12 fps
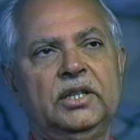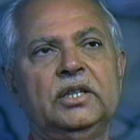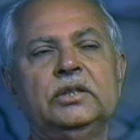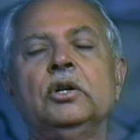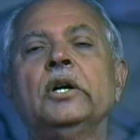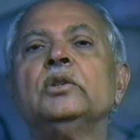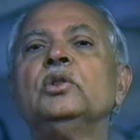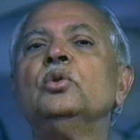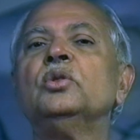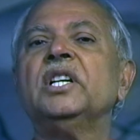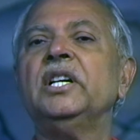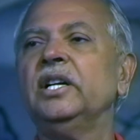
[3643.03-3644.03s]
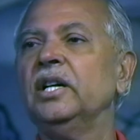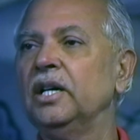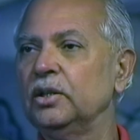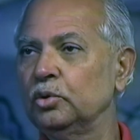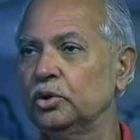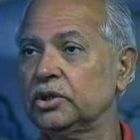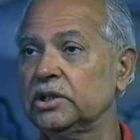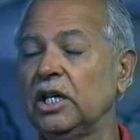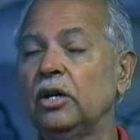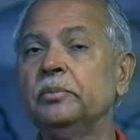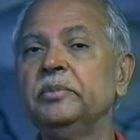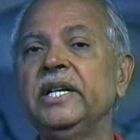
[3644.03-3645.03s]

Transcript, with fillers: it is your duty to serve